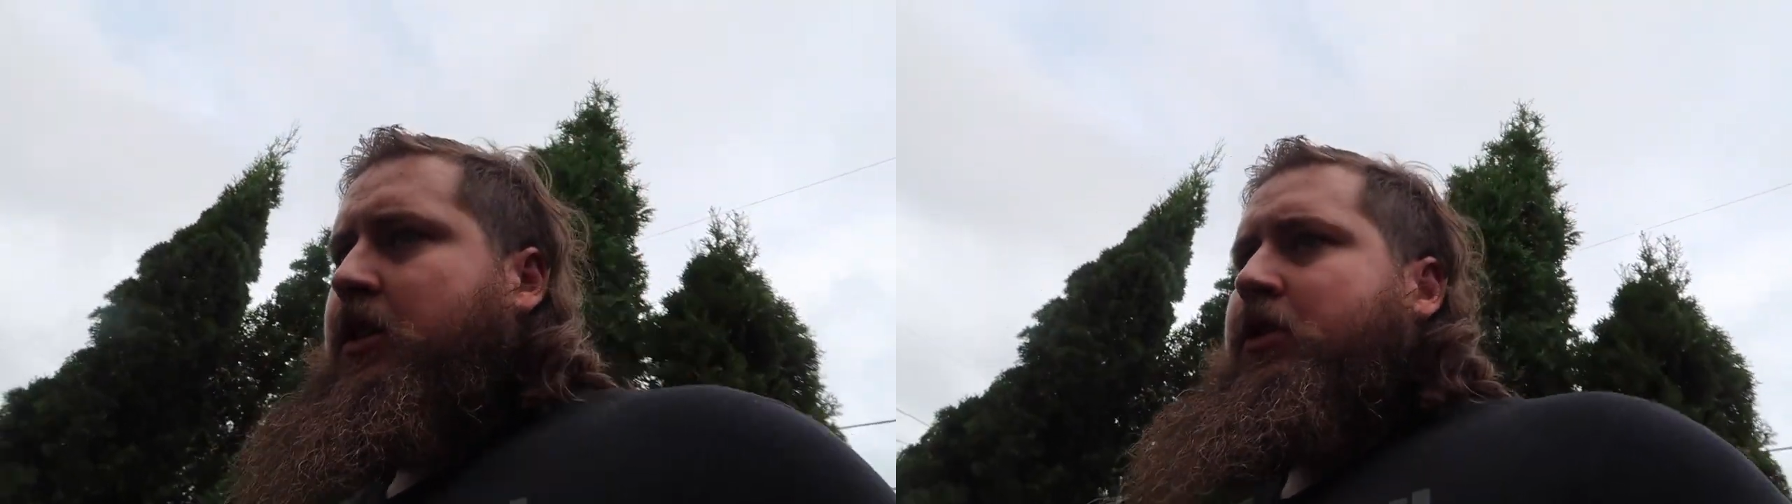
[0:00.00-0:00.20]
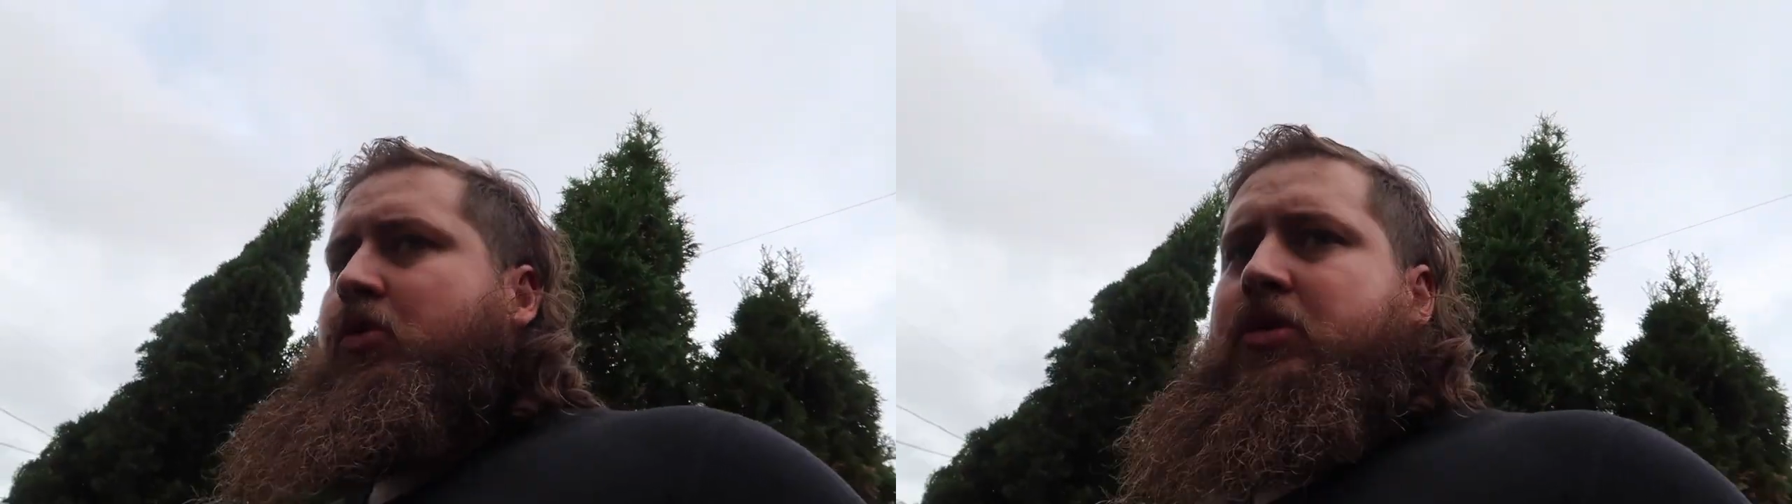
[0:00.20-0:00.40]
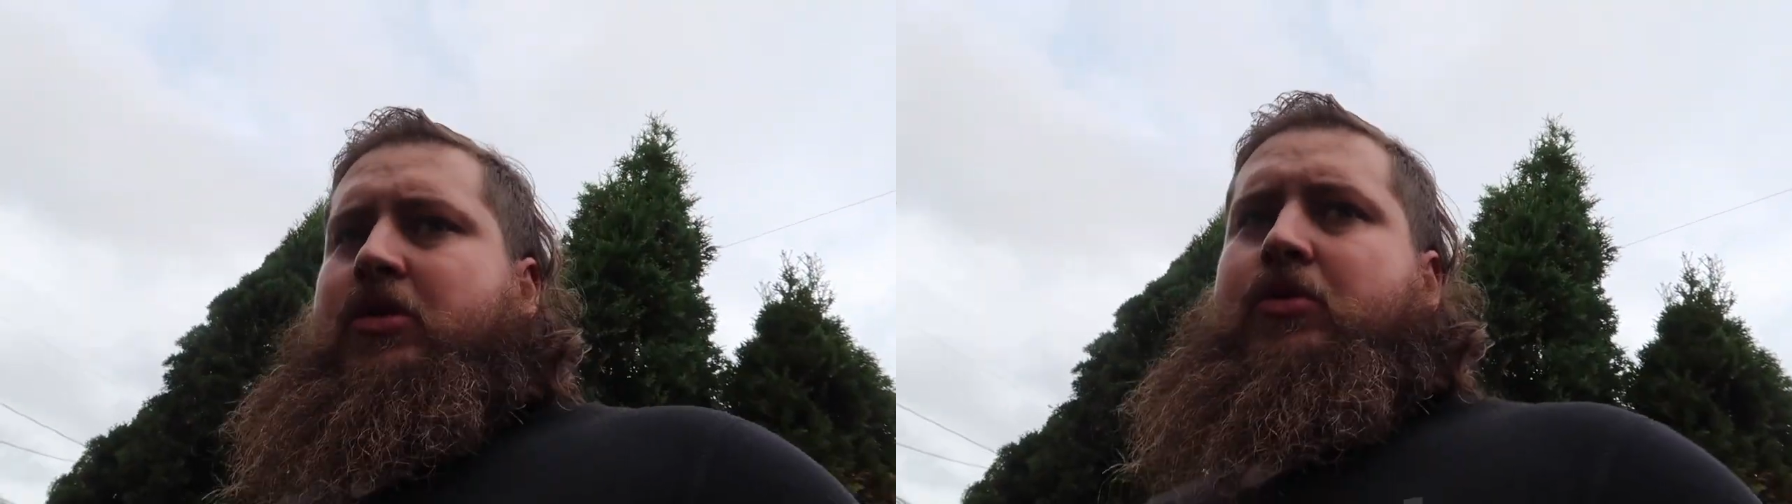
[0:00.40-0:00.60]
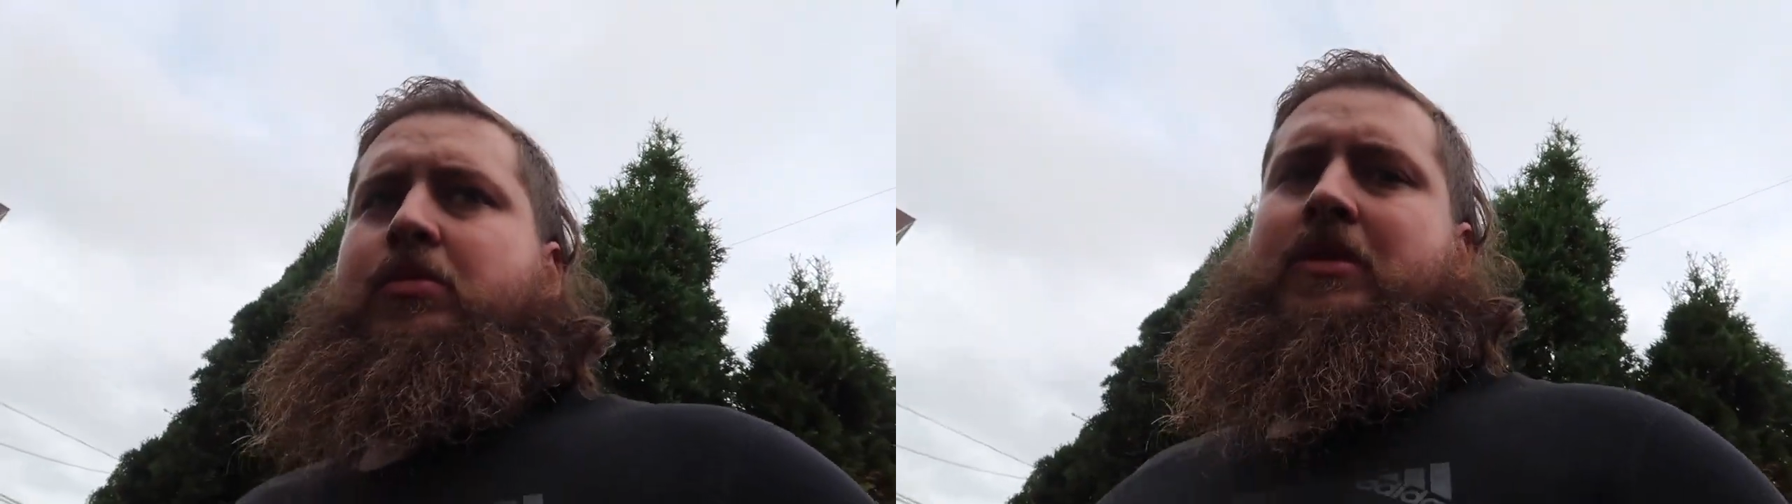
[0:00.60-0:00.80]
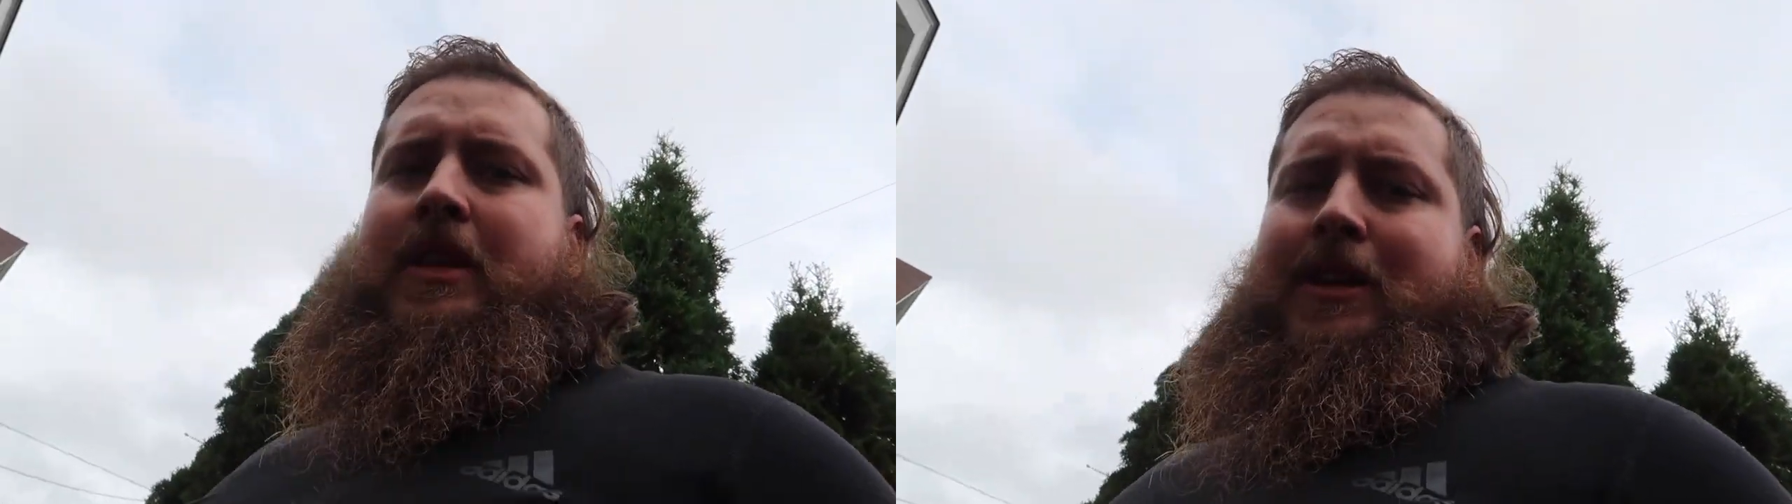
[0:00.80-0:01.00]

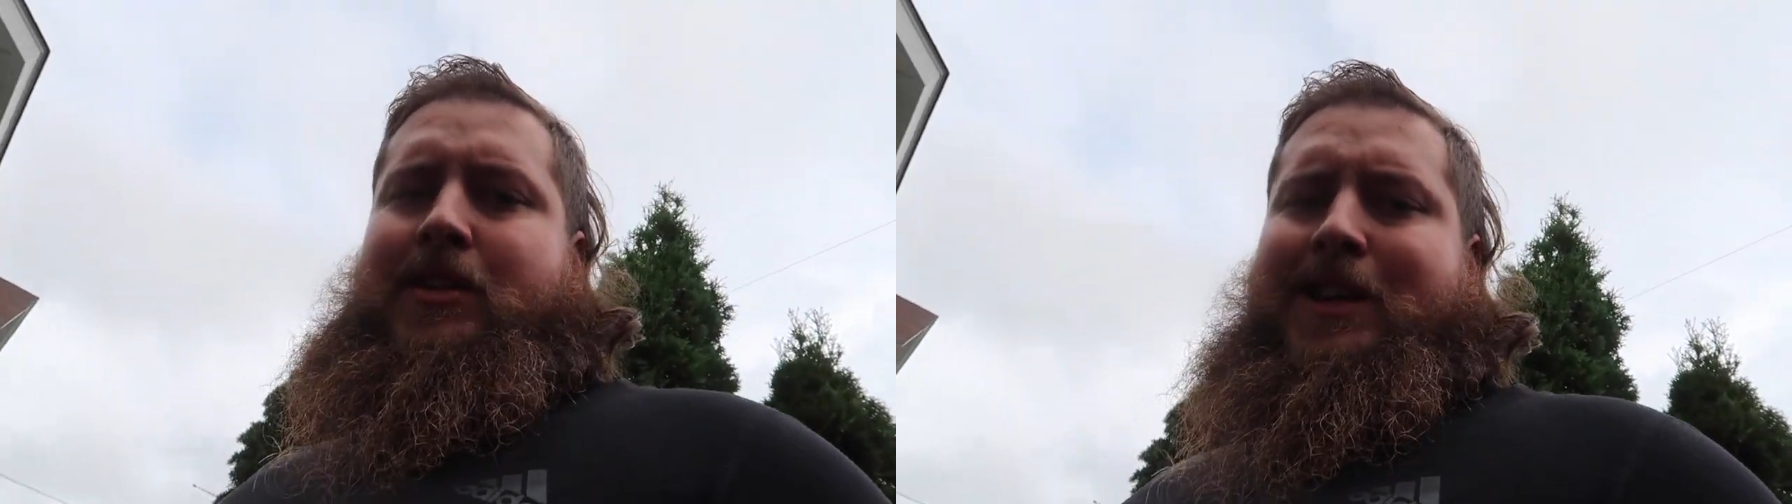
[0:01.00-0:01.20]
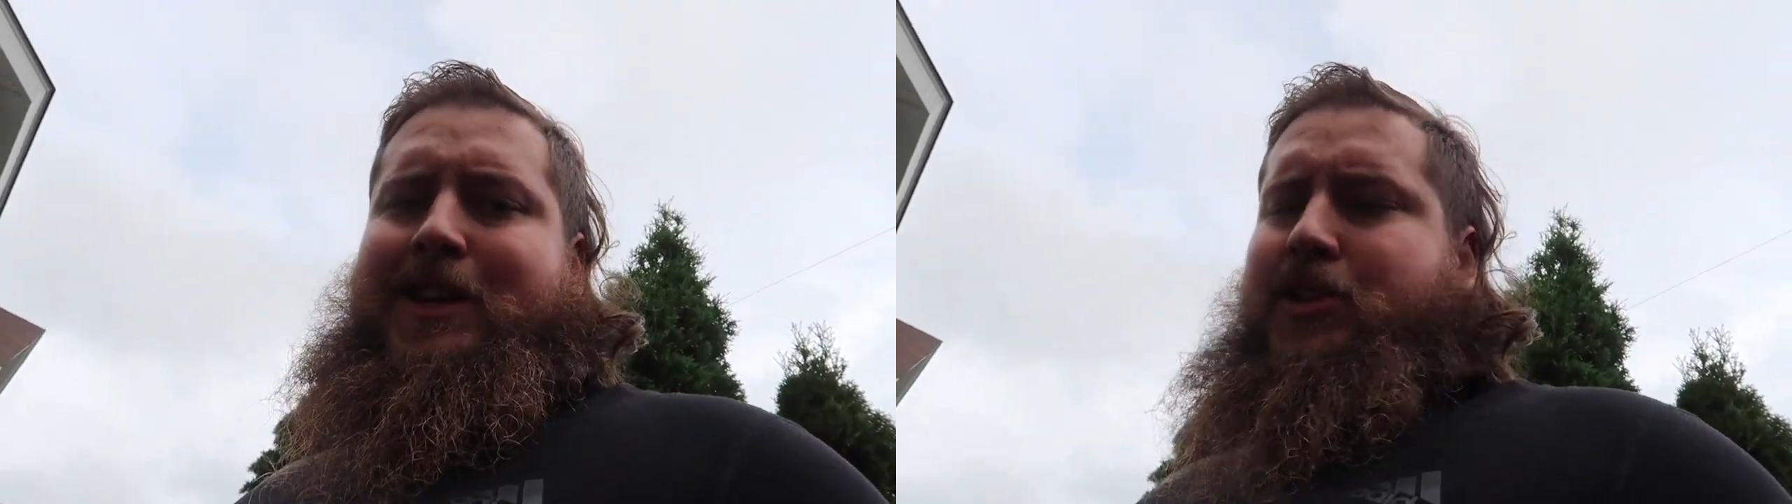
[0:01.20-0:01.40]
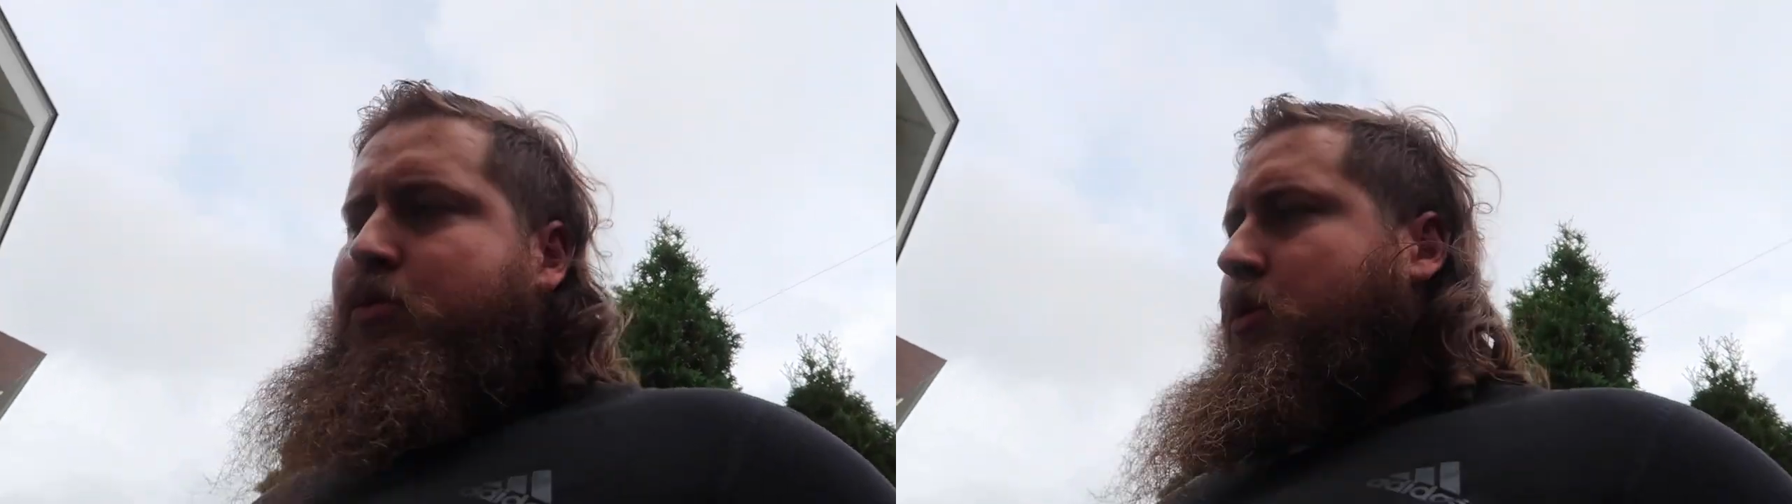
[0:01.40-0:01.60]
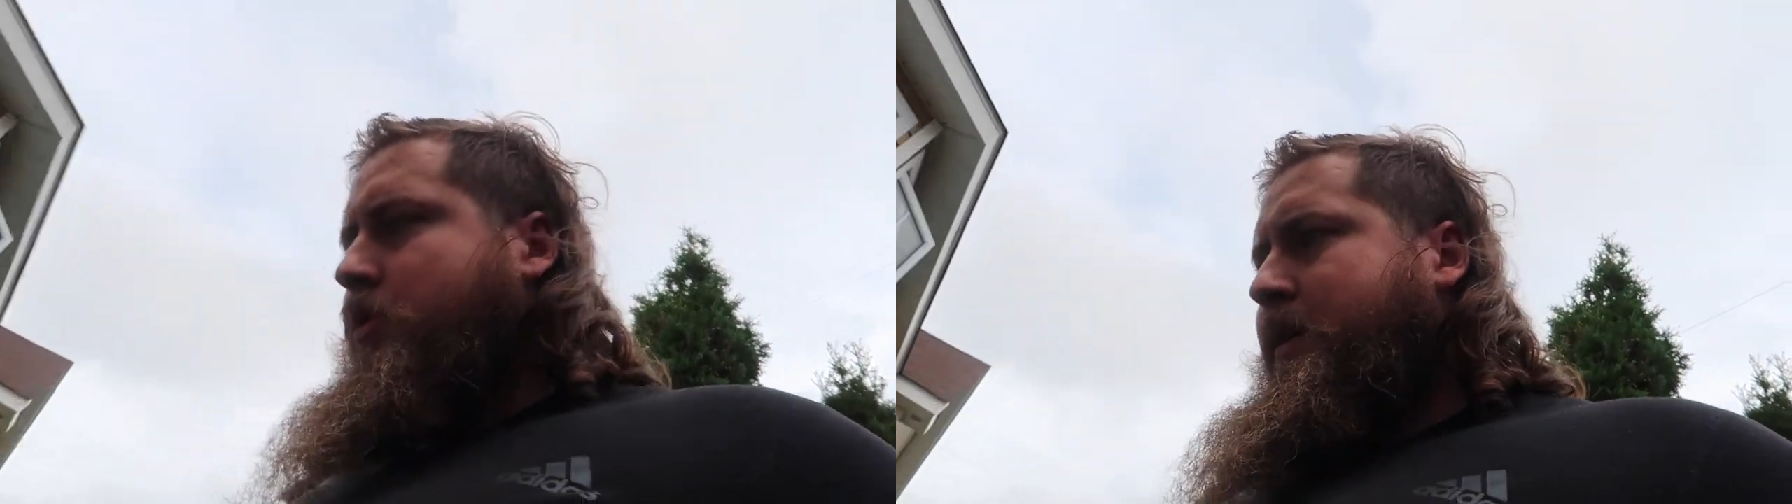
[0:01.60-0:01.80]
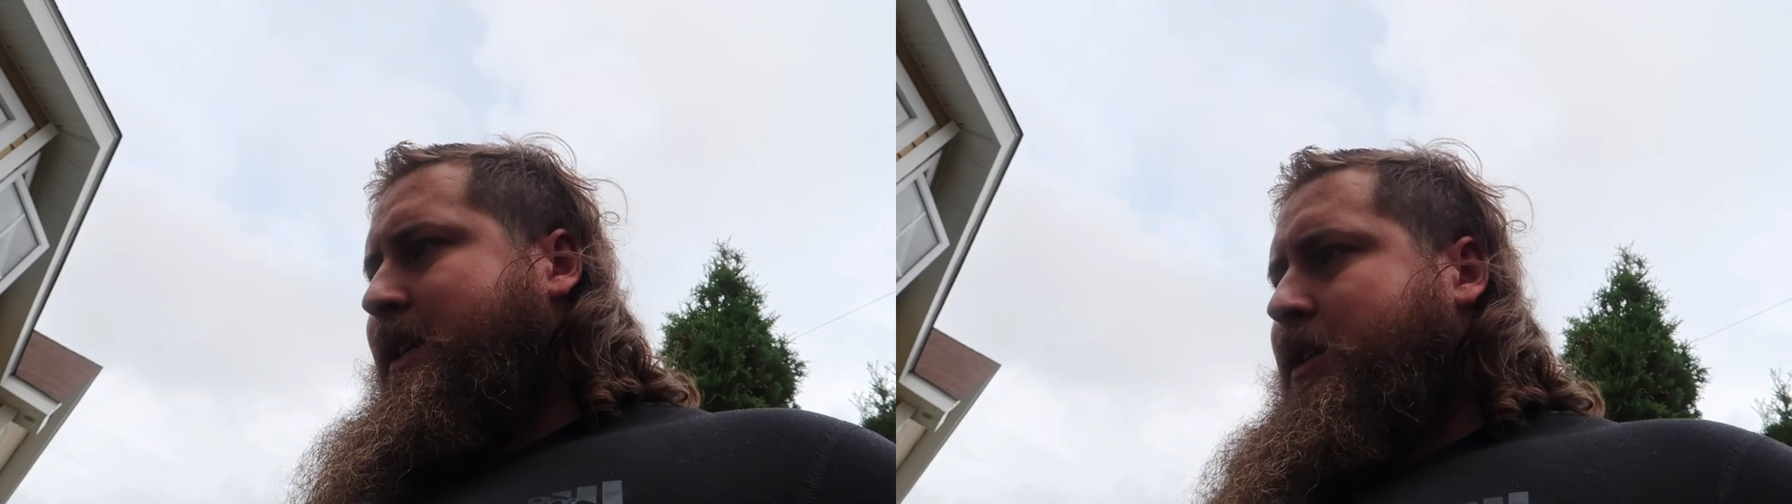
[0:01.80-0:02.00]
YouTuber that likes to
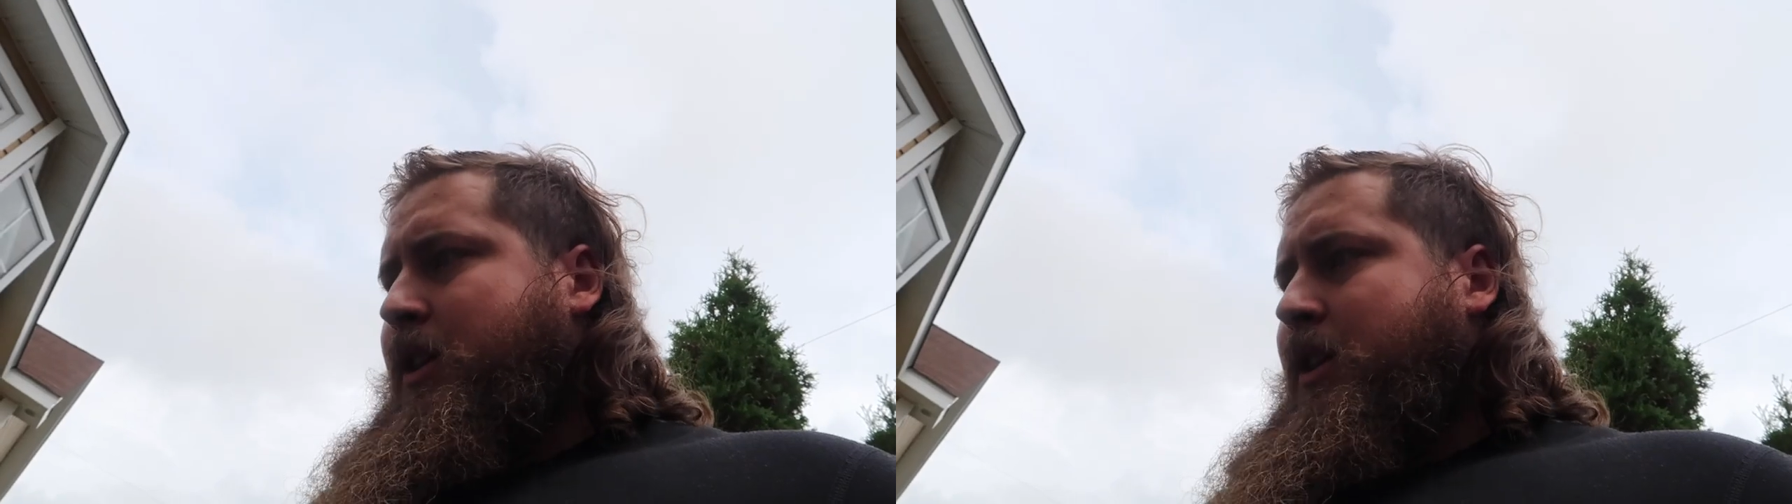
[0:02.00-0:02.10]
always